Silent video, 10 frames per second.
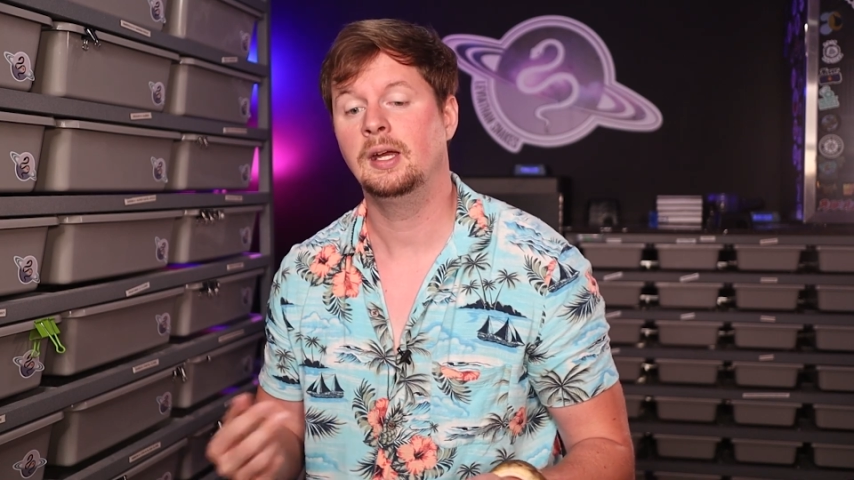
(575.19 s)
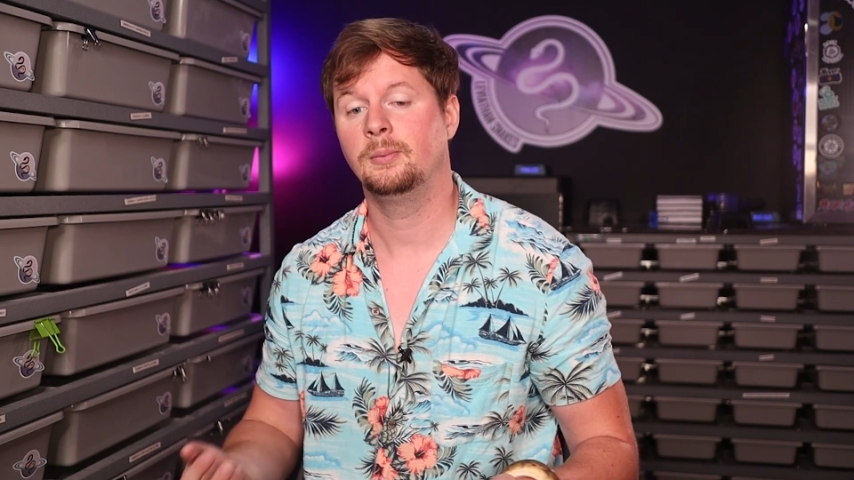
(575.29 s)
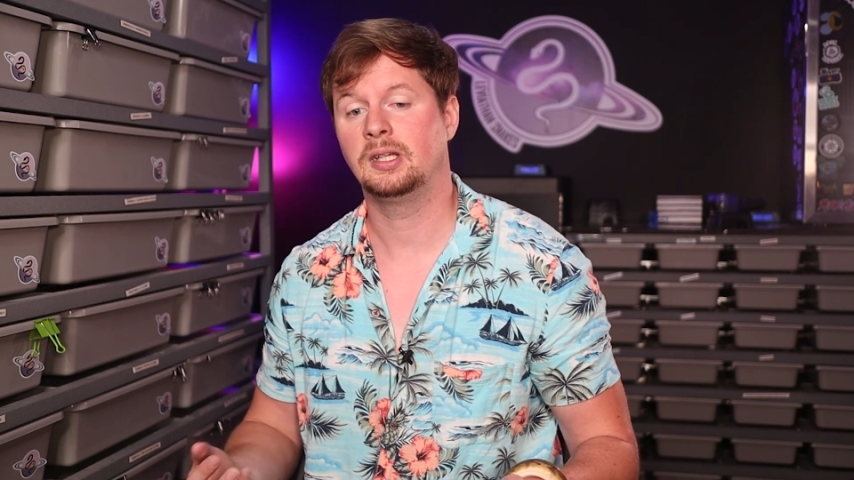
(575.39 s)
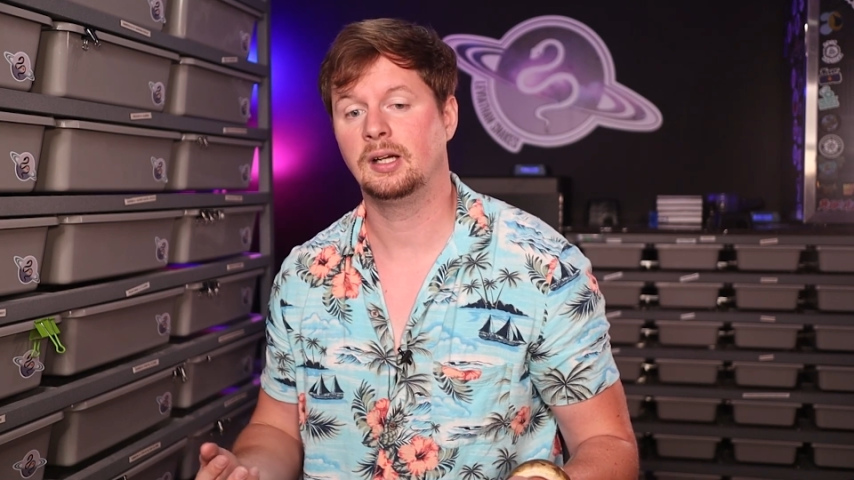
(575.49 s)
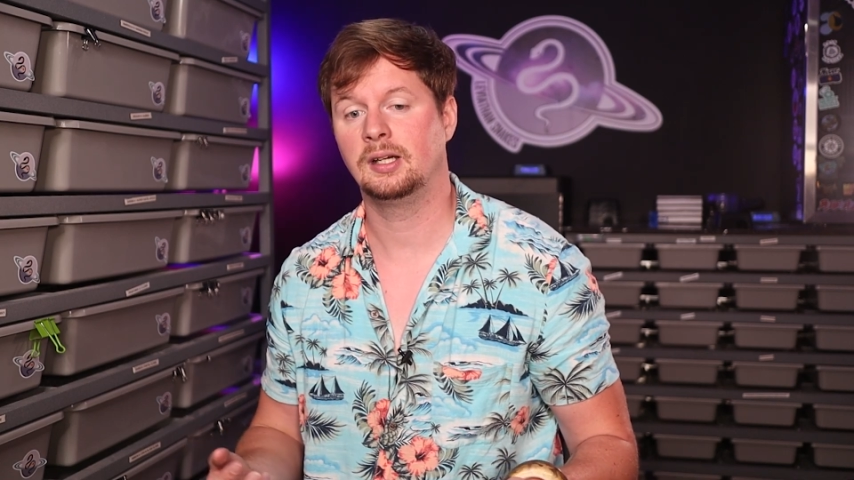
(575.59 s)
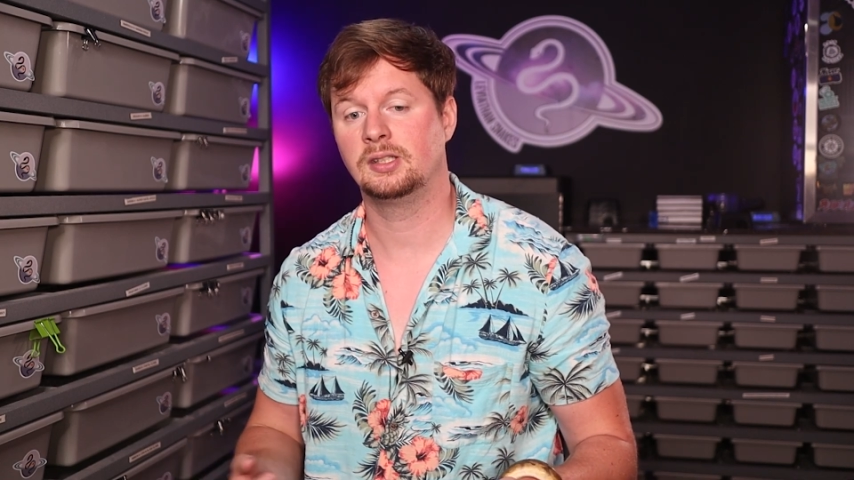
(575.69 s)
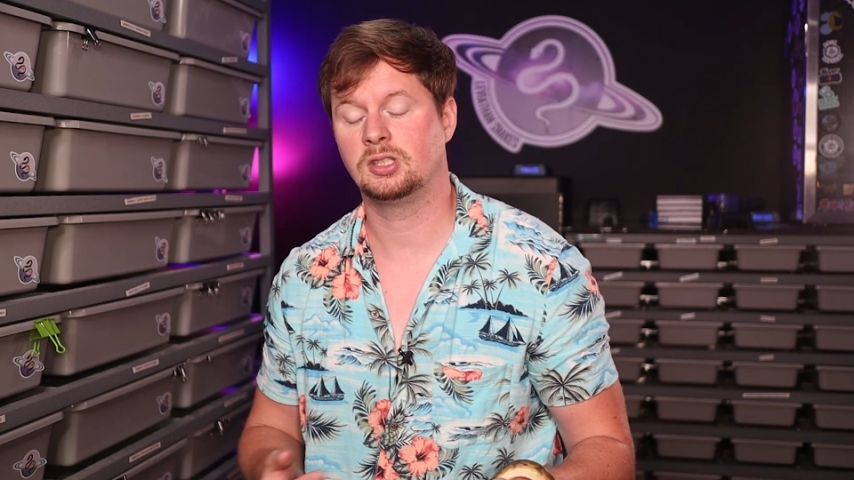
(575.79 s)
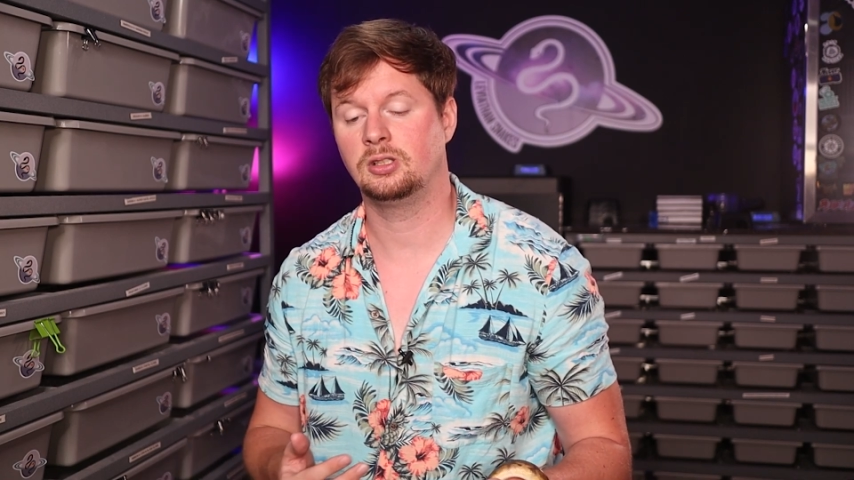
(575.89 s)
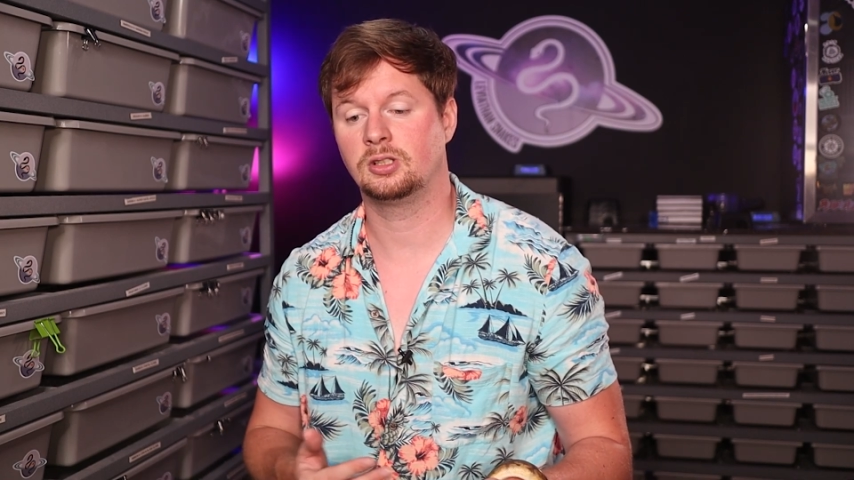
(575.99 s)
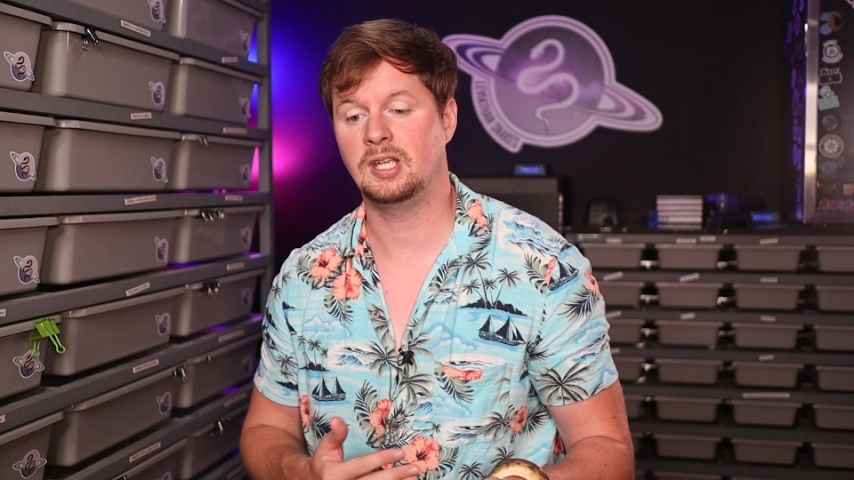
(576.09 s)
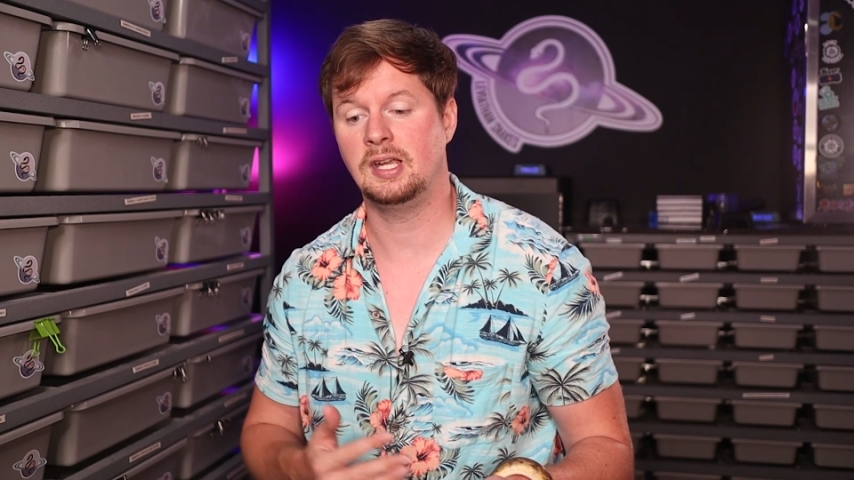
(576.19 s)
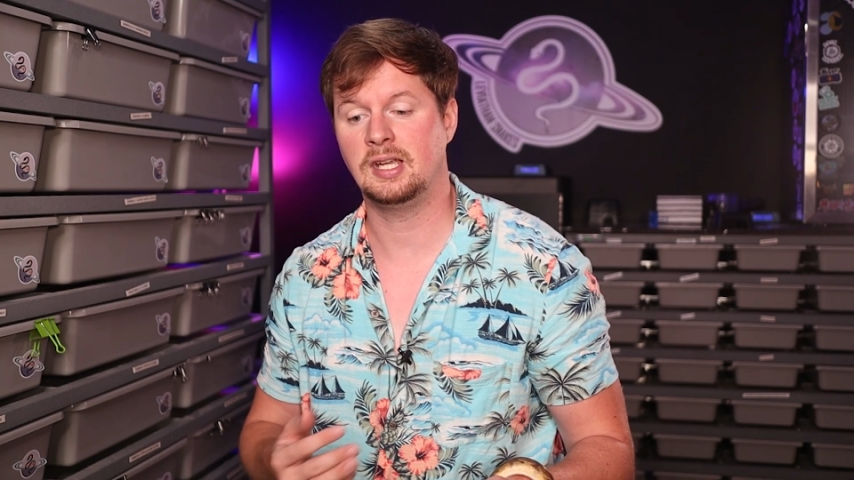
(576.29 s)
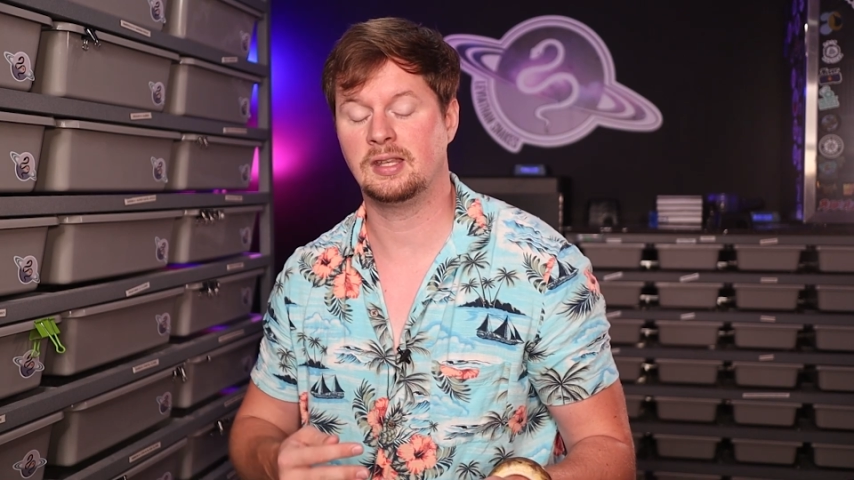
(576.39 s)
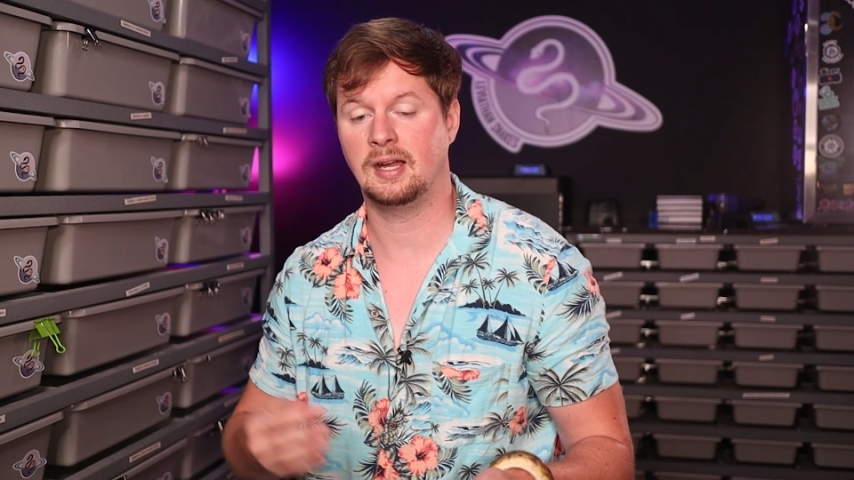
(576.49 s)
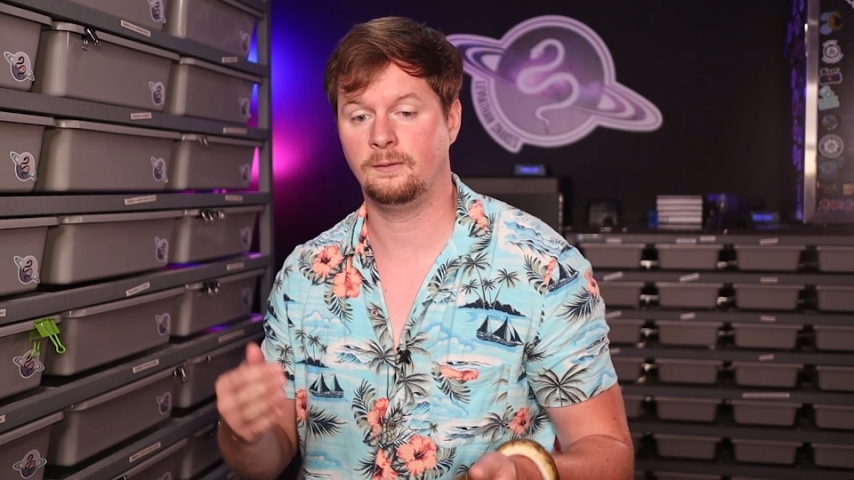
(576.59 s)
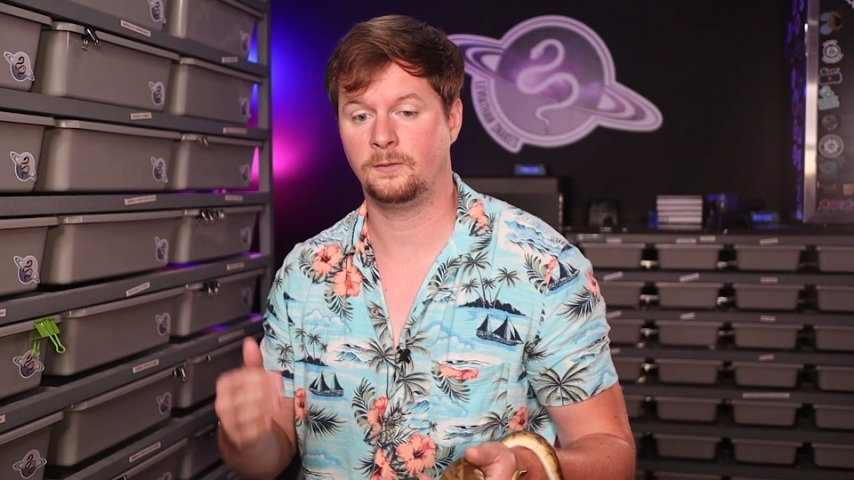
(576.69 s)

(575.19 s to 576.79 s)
because you're taking that